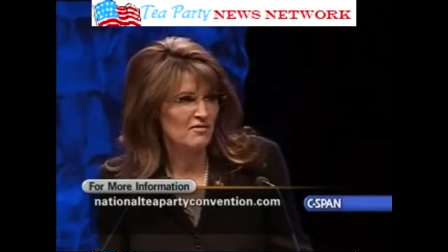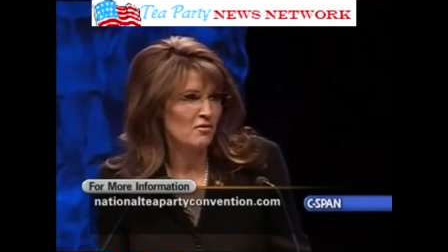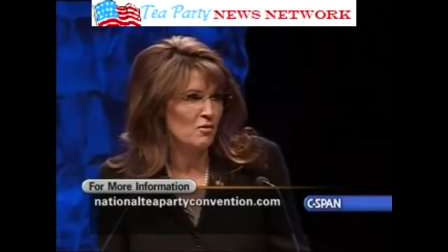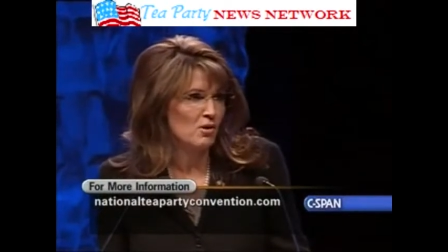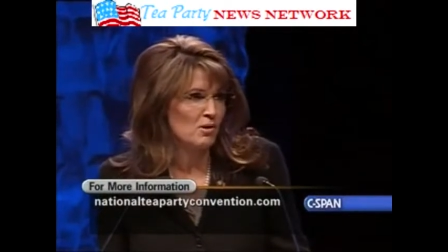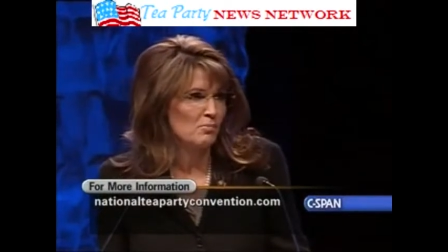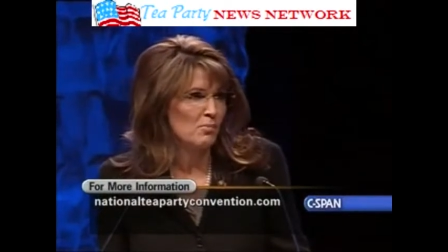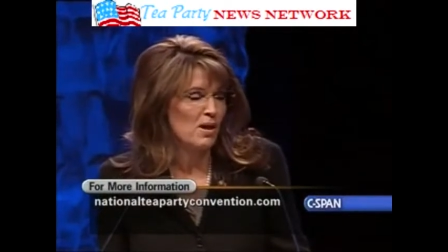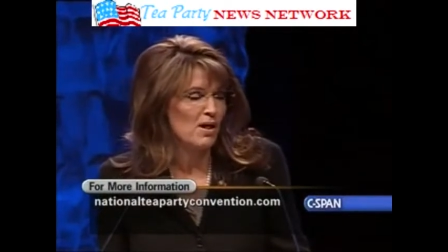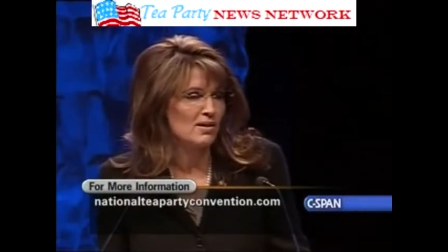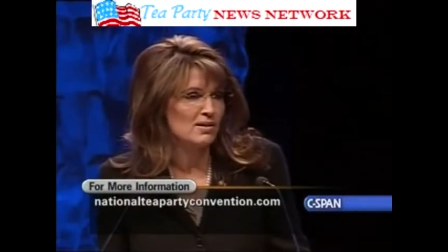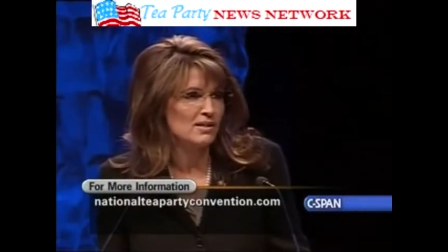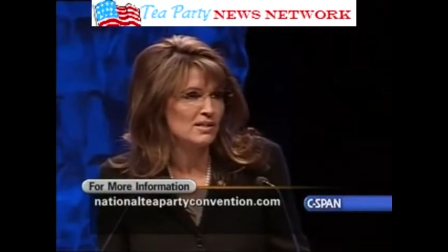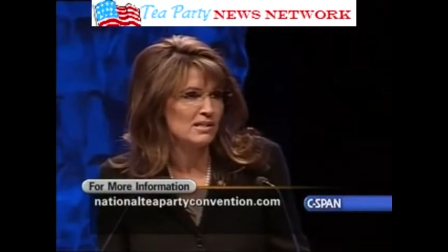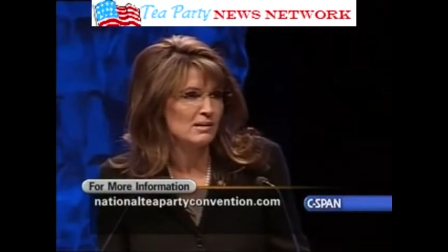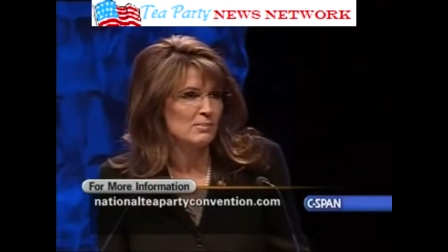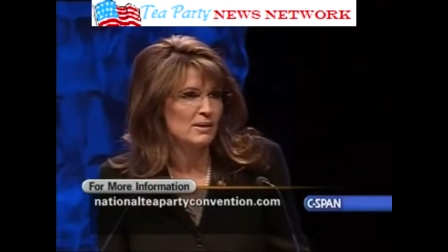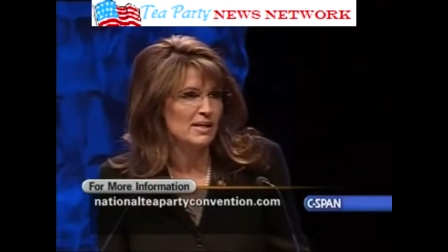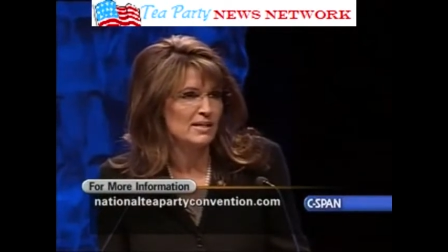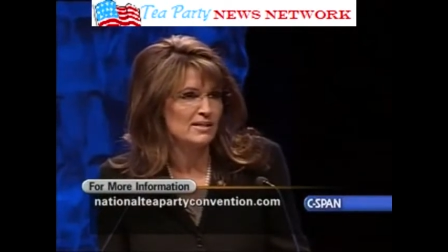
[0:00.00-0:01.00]
foreign
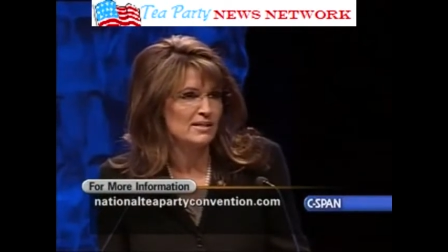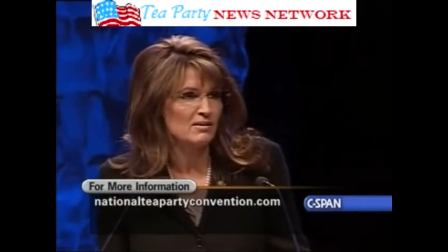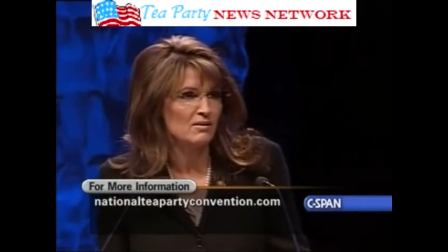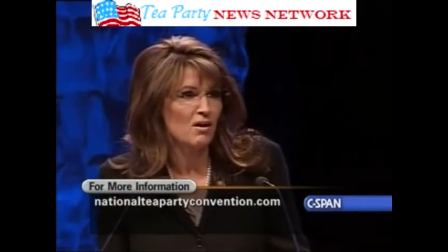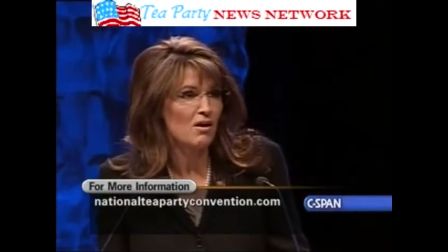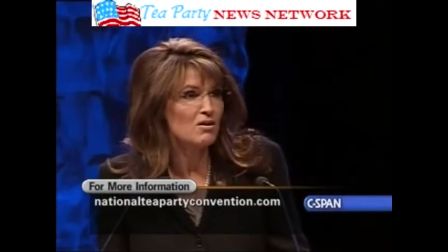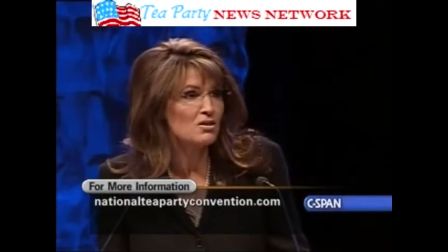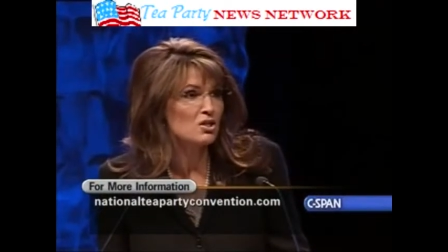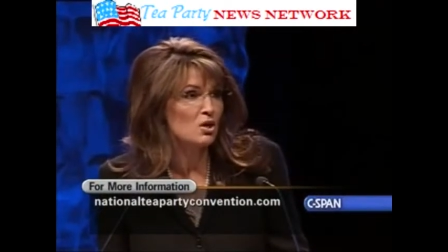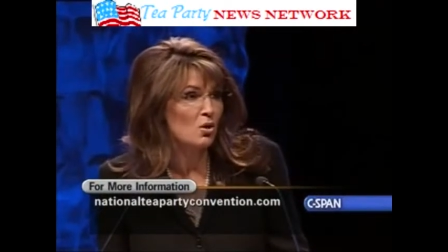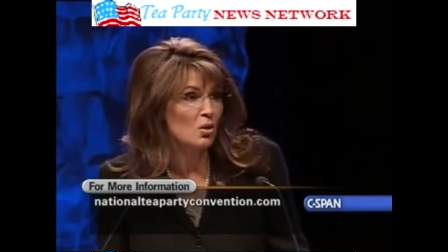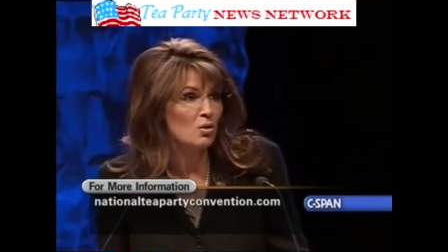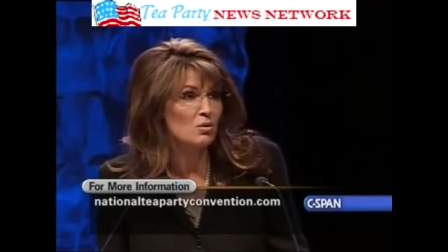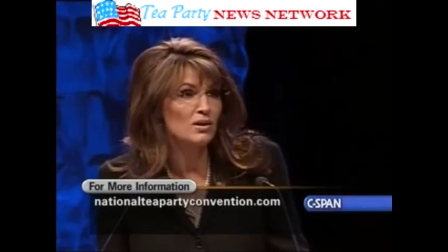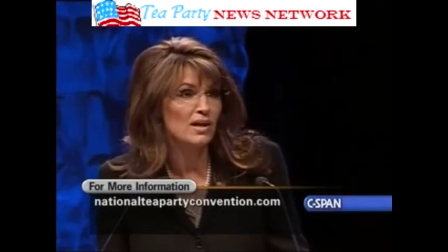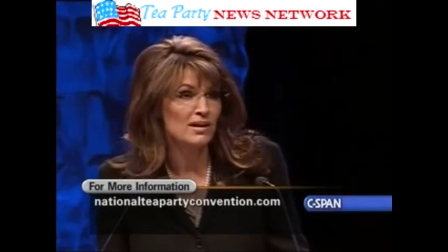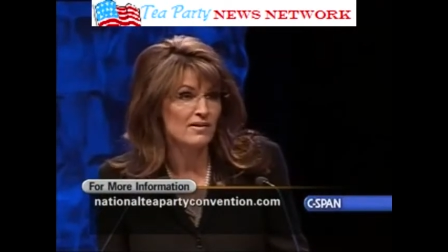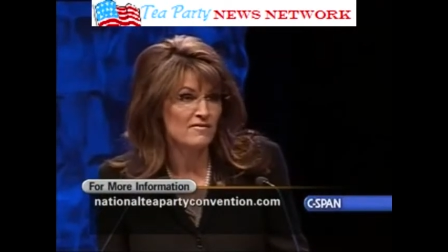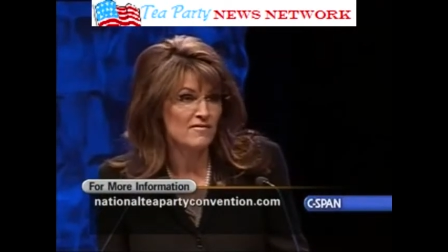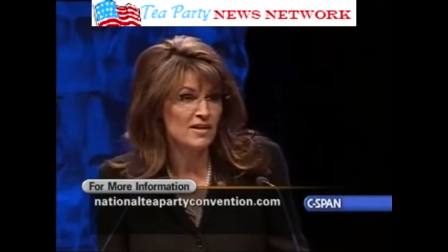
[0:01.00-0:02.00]
policy, because there aren't a
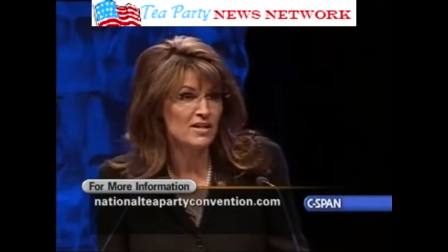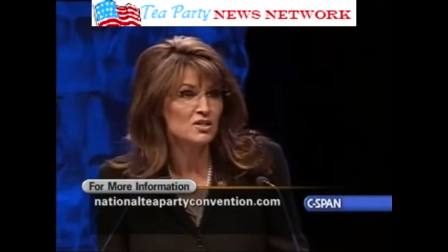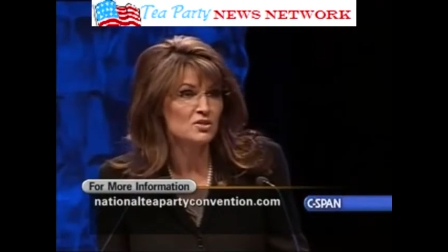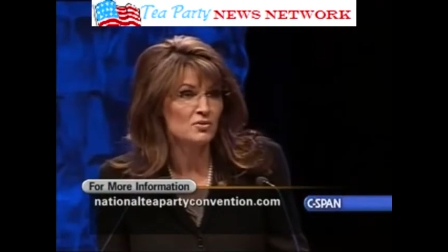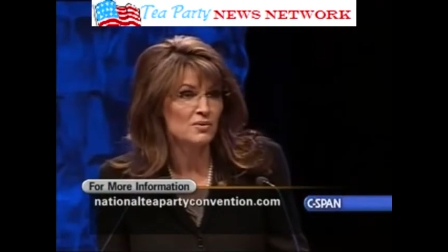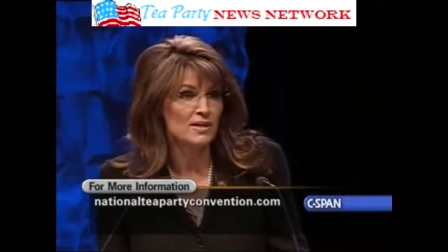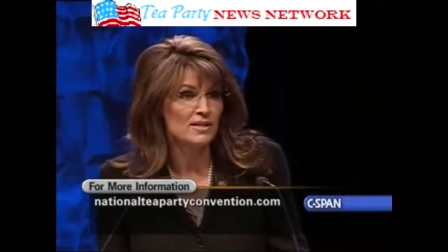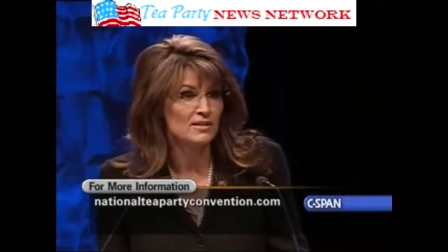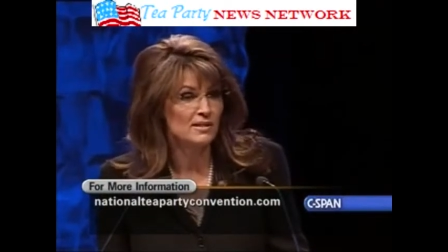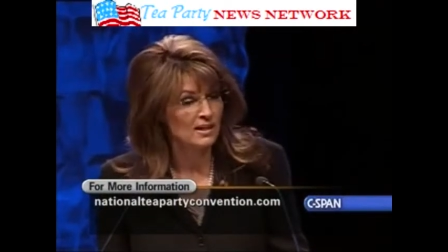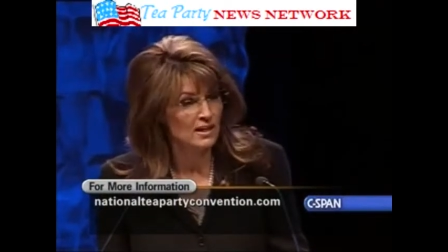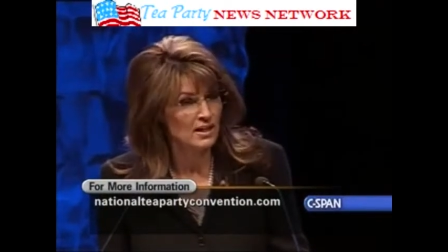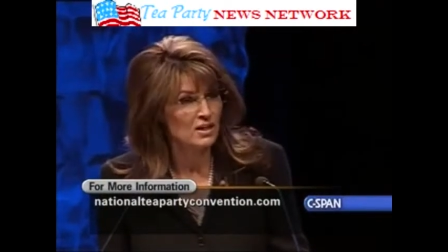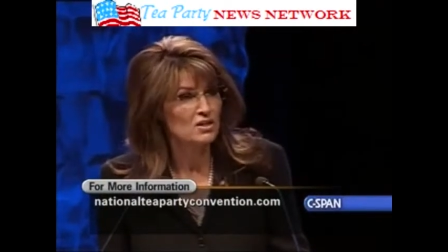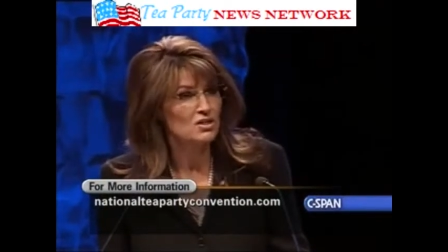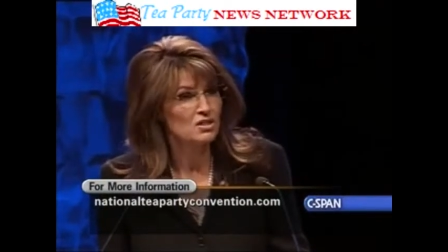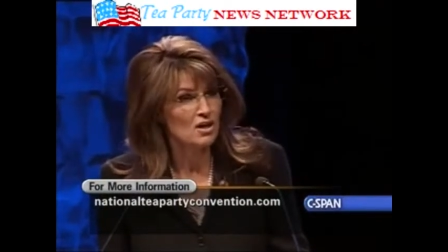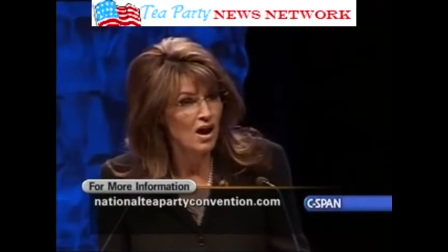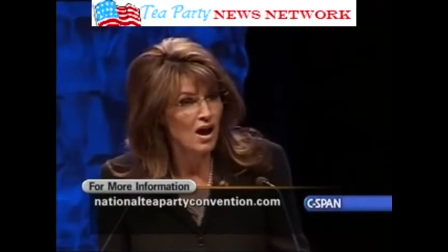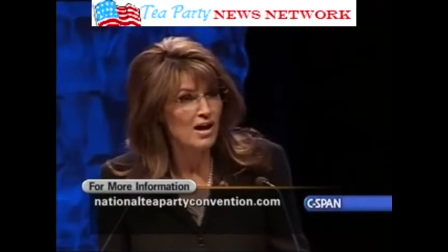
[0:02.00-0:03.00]
whole lot of victories that he
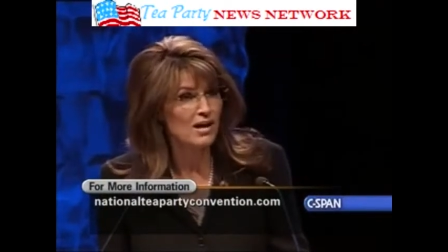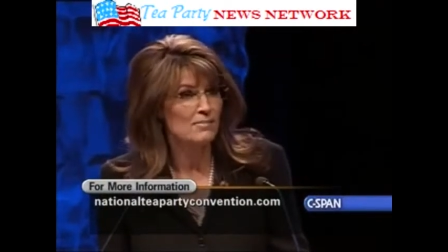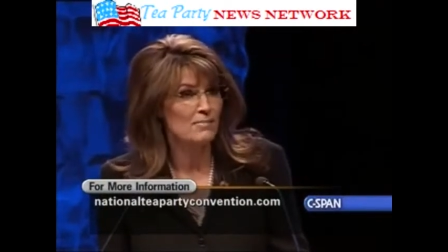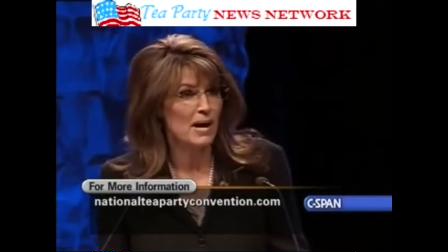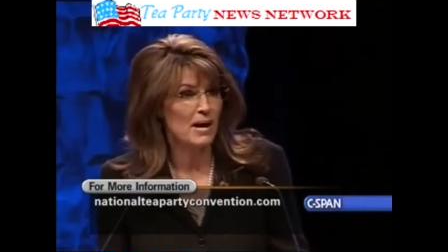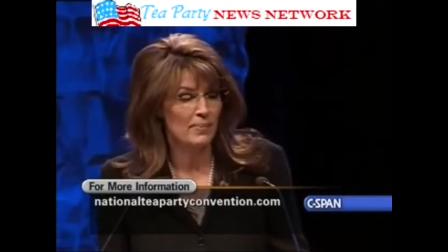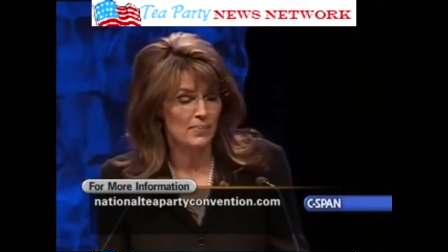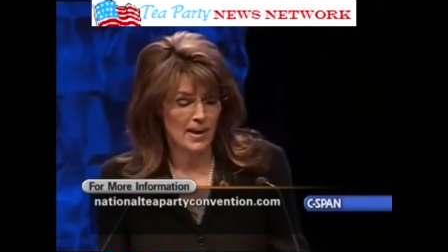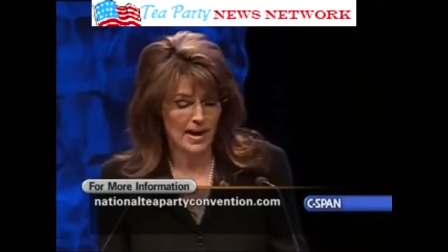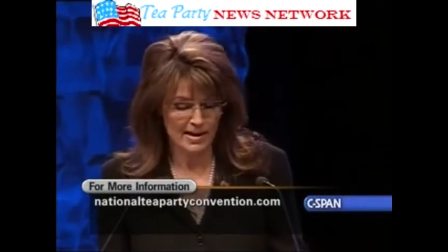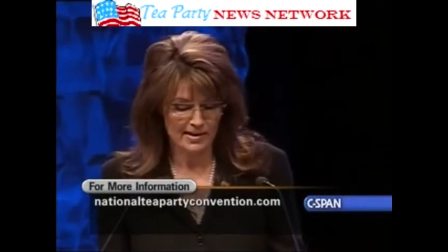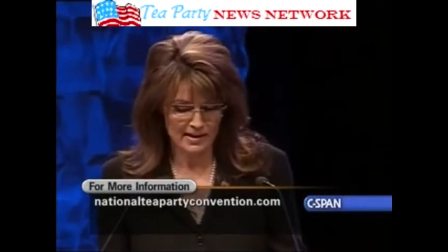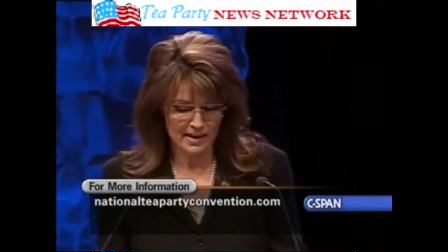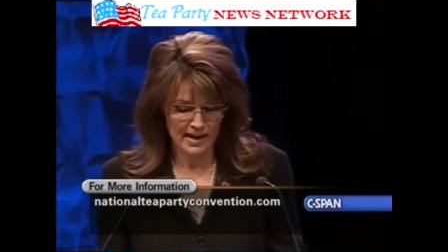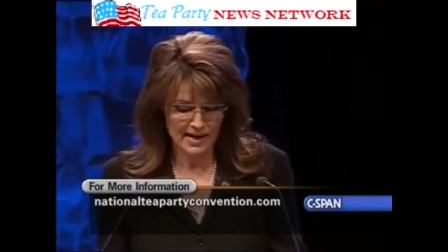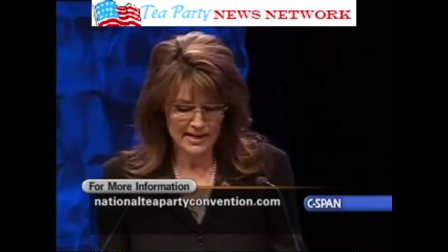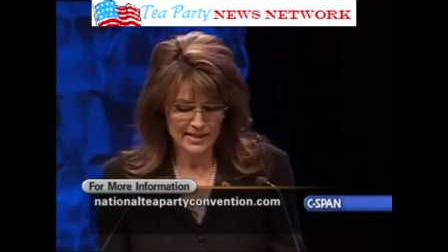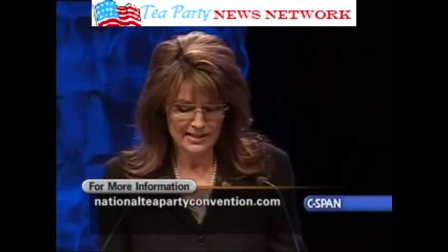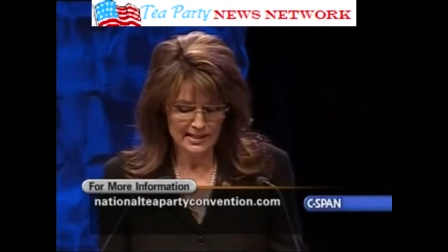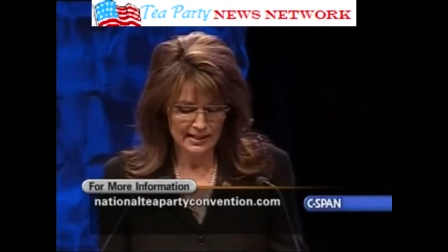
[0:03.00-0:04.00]
could talk about that
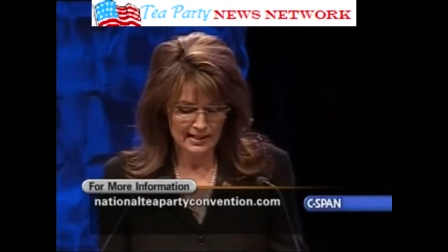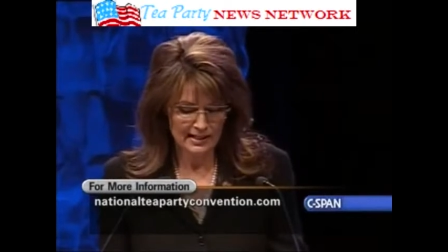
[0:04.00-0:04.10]
night.